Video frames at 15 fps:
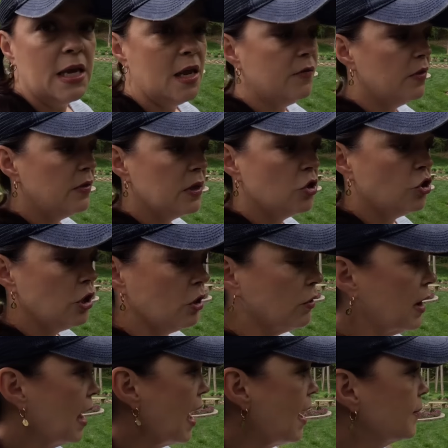Even this
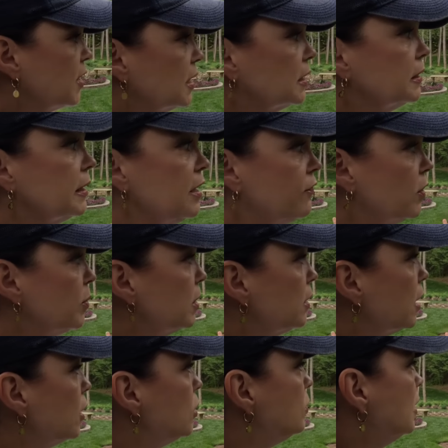year, I'm gonna leave them
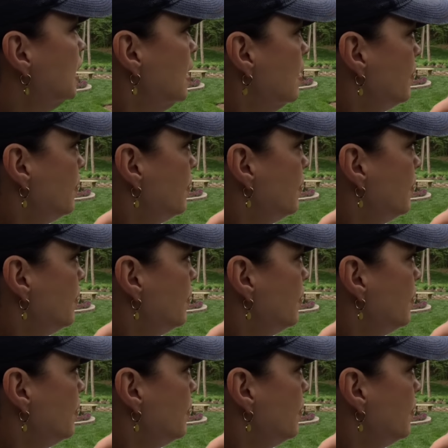alone.